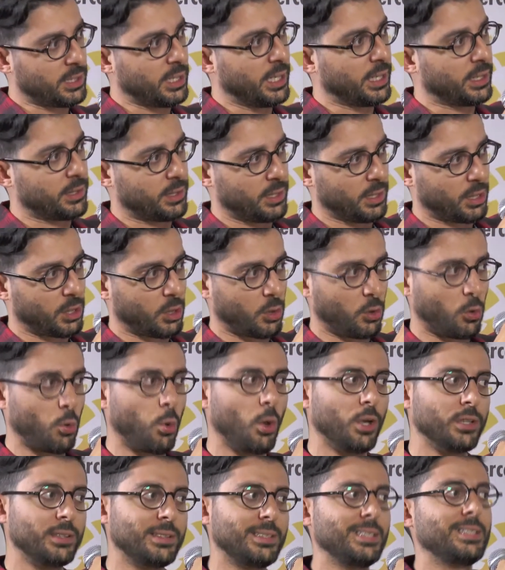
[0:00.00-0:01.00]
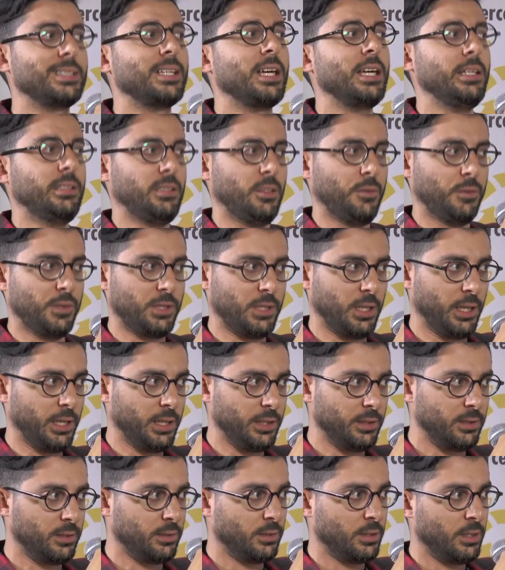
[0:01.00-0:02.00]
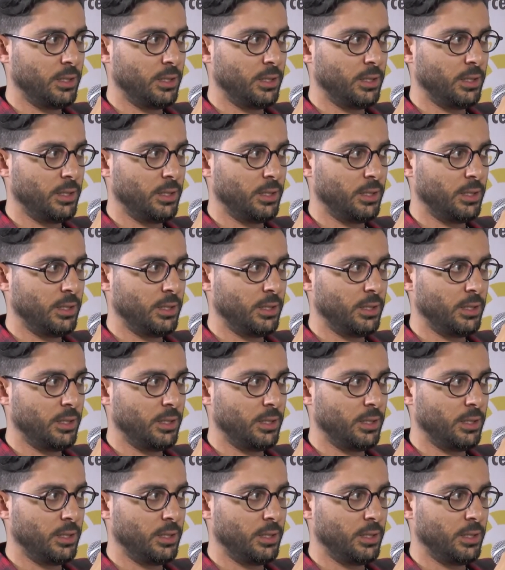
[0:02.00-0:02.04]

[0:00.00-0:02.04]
like the quantitative side,